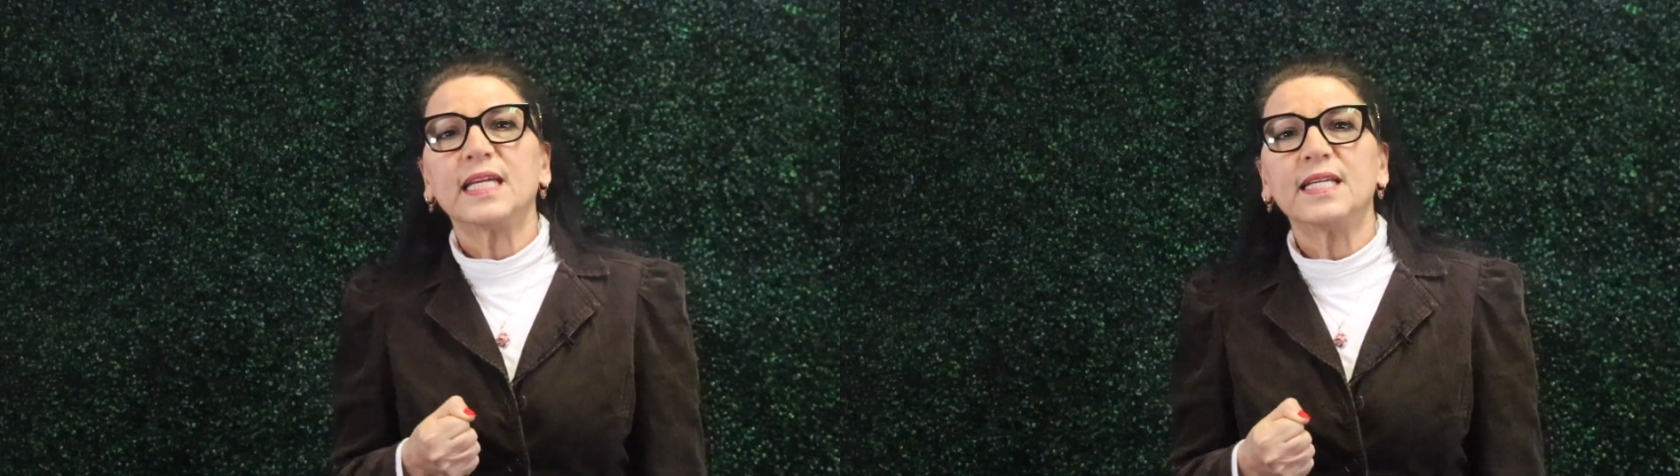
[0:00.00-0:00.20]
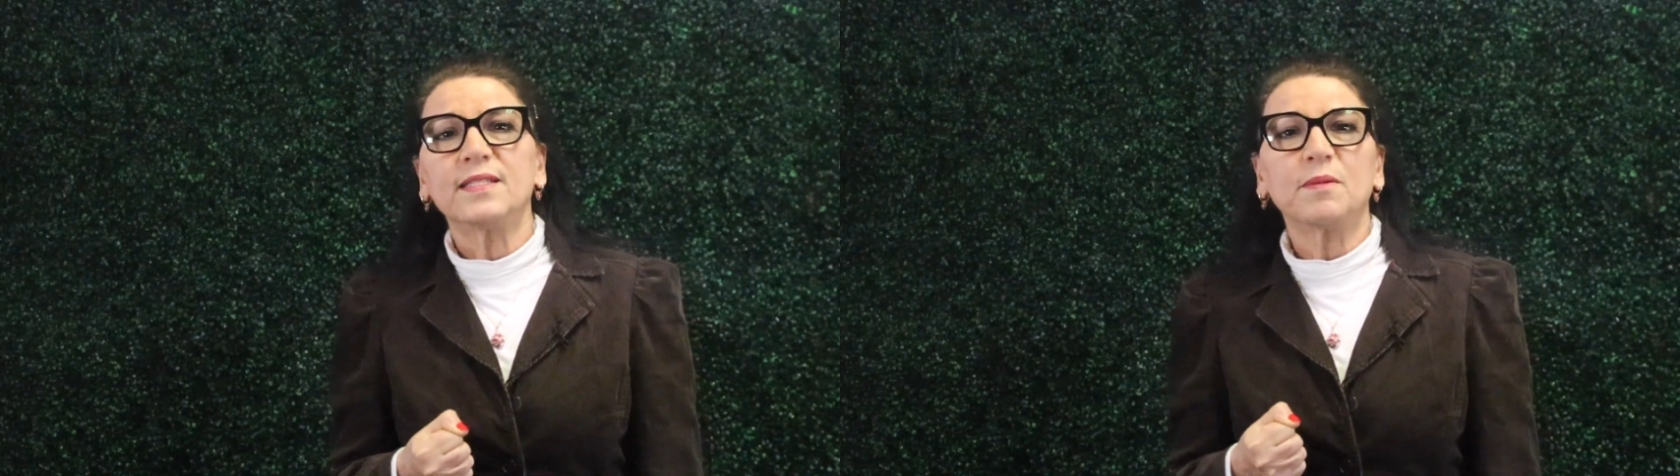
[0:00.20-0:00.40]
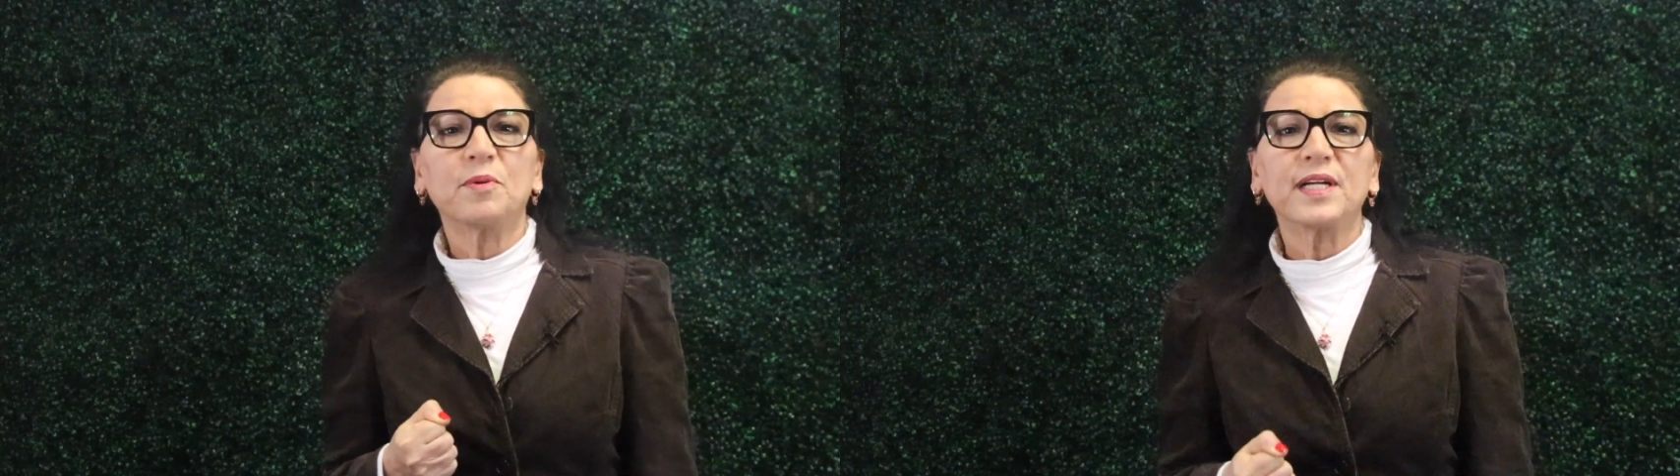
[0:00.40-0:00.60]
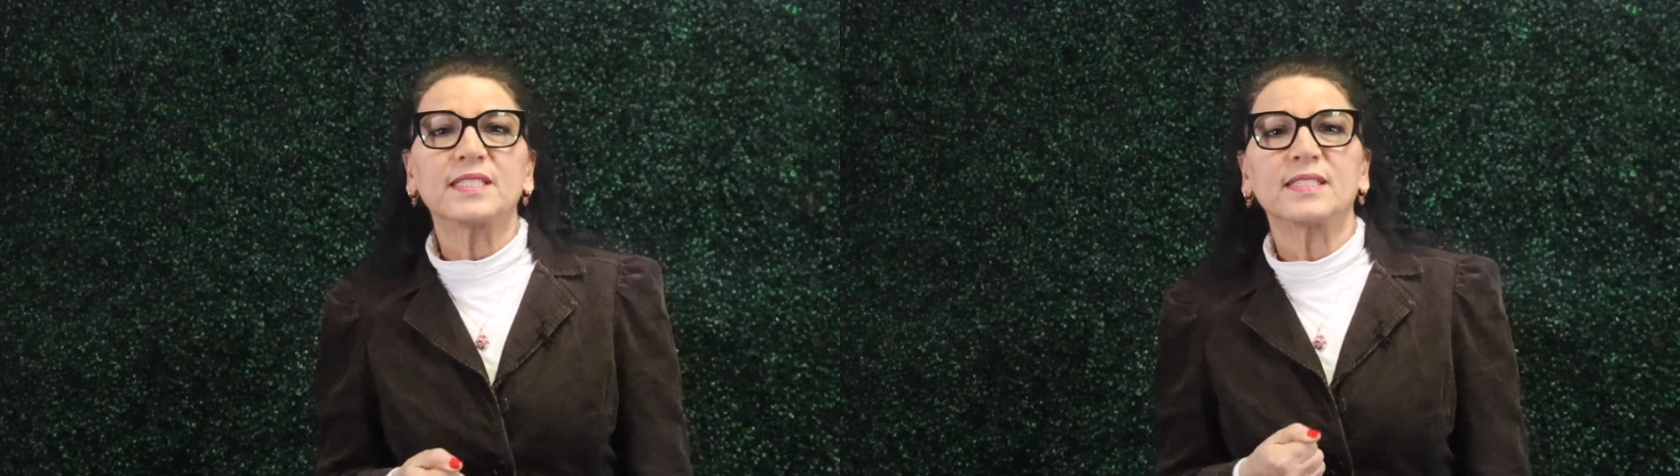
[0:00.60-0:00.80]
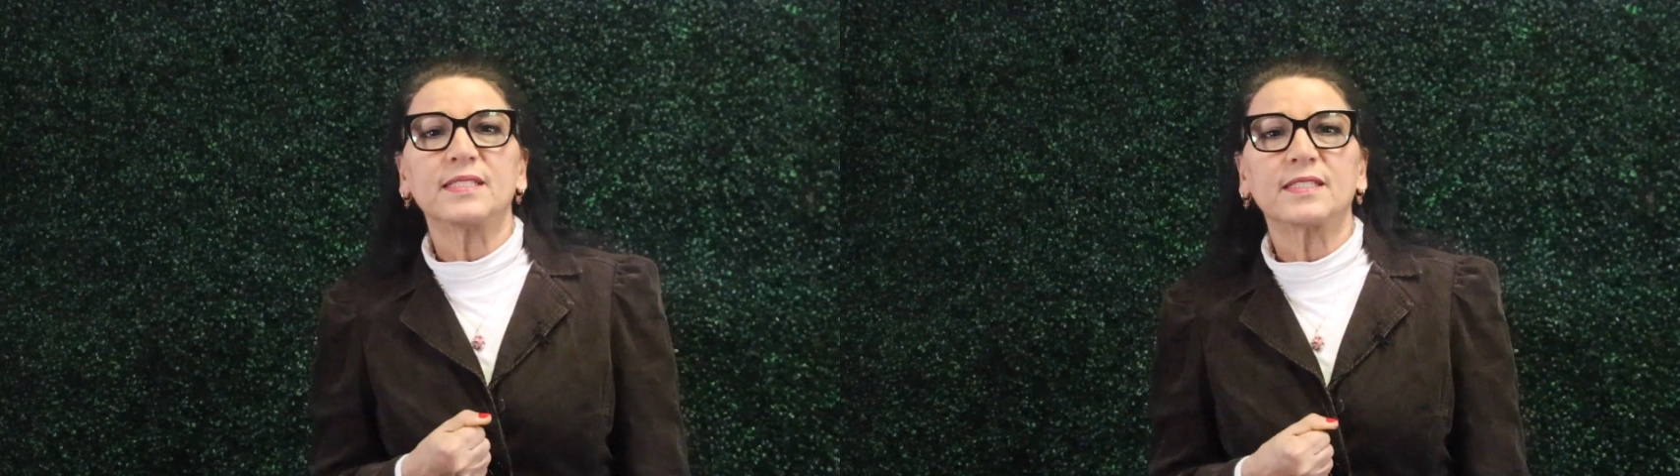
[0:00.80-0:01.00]
in the
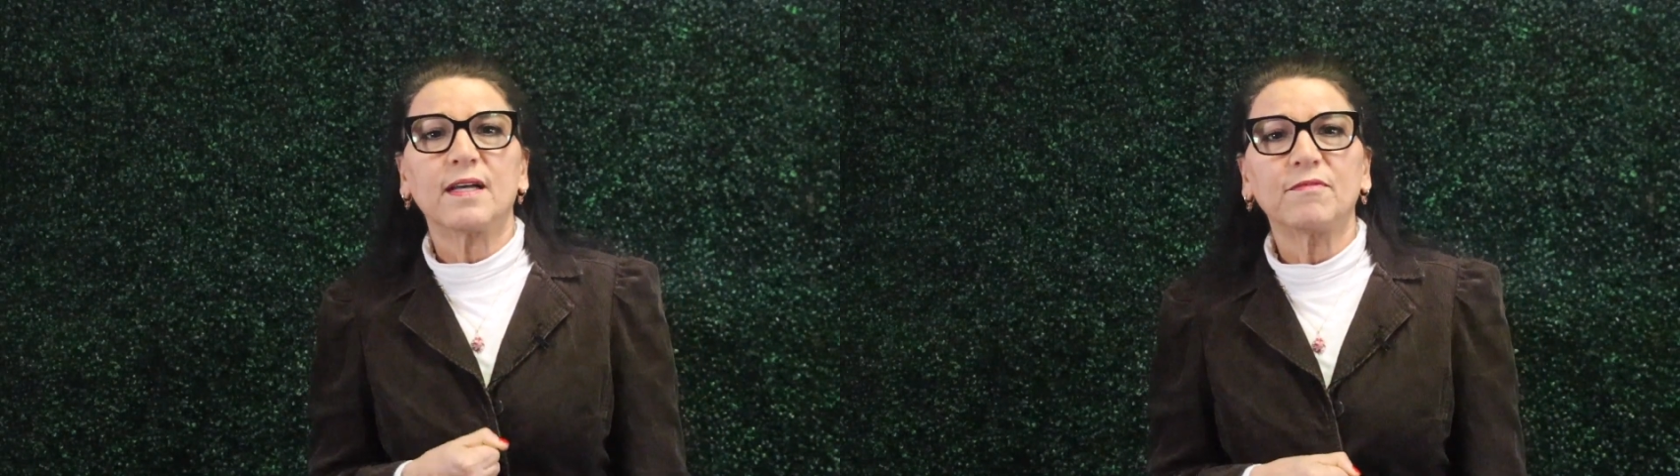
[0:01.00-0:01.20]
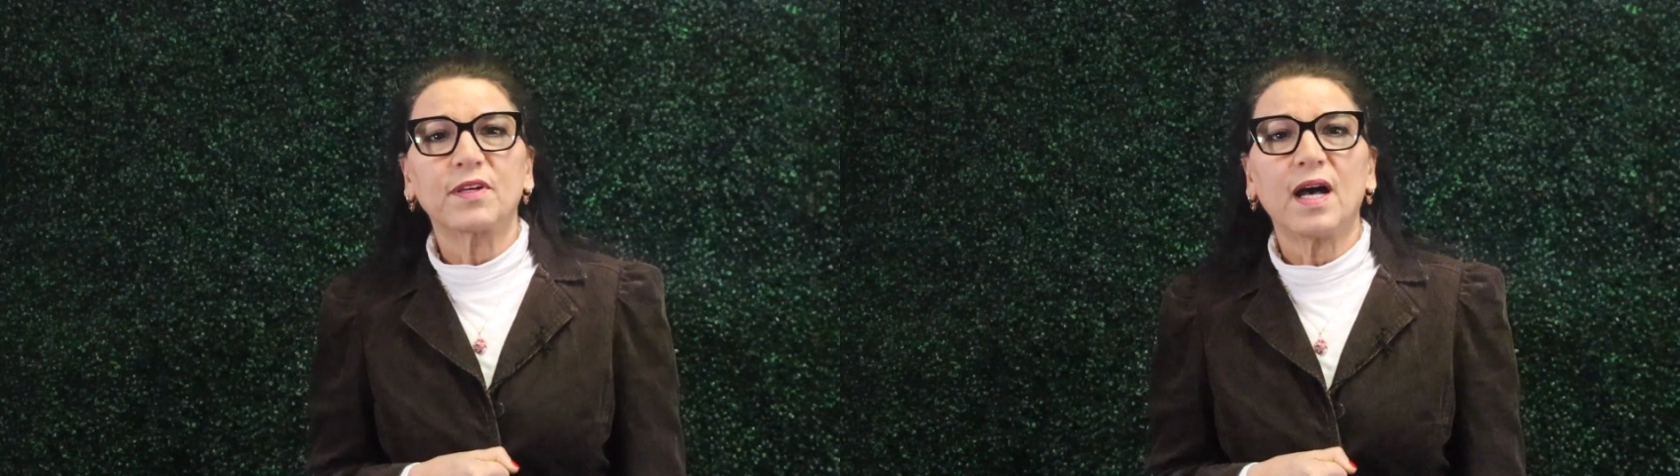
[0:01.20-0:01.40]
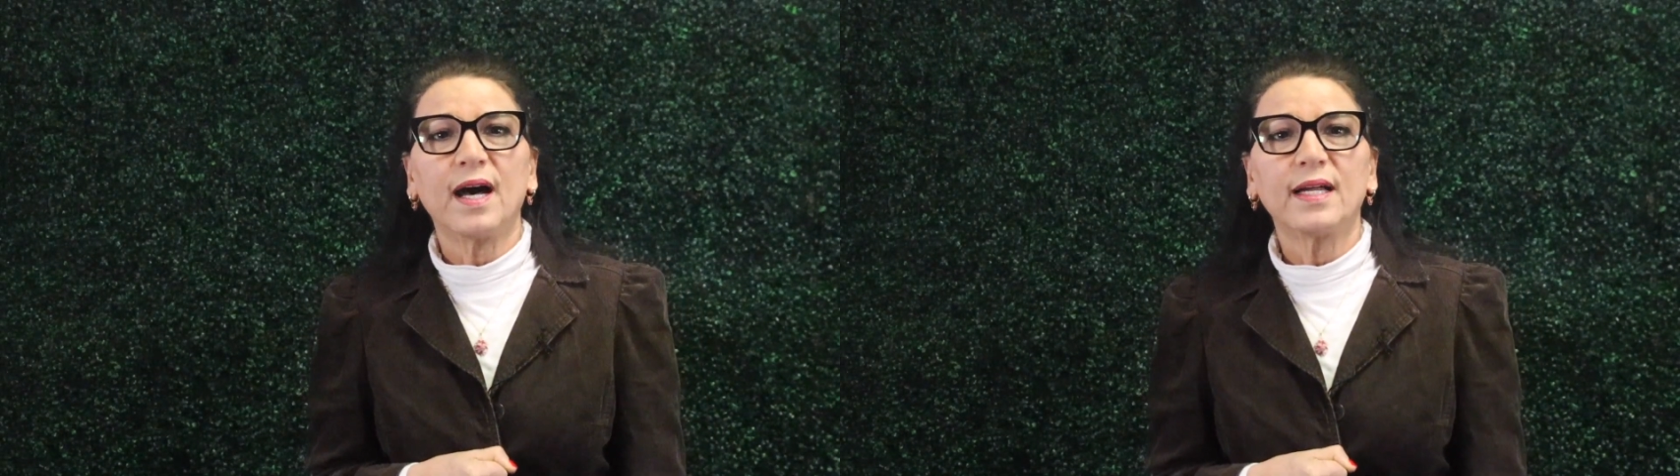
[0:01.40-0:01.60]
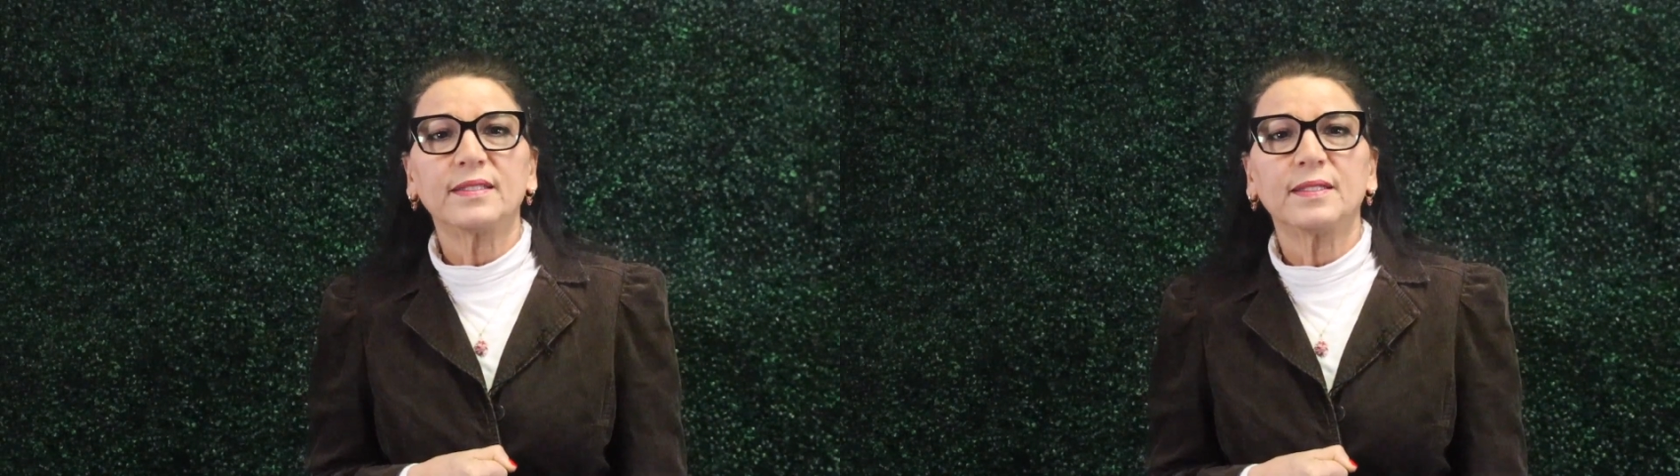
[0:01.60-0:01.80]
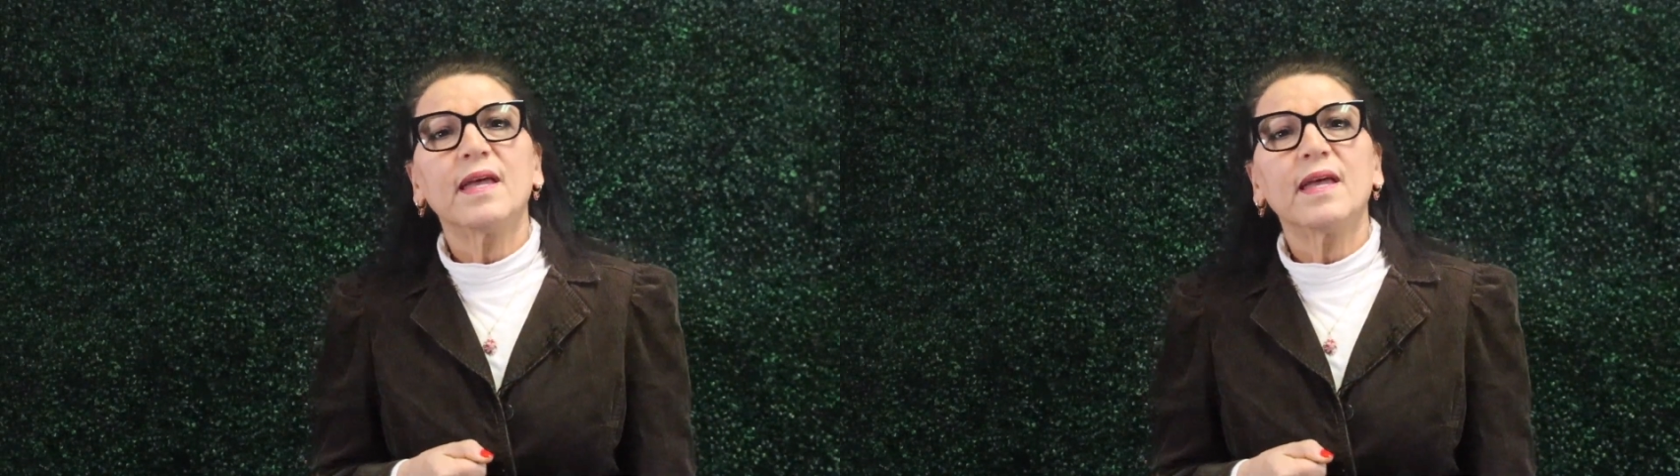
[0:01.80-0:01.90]
presence of God.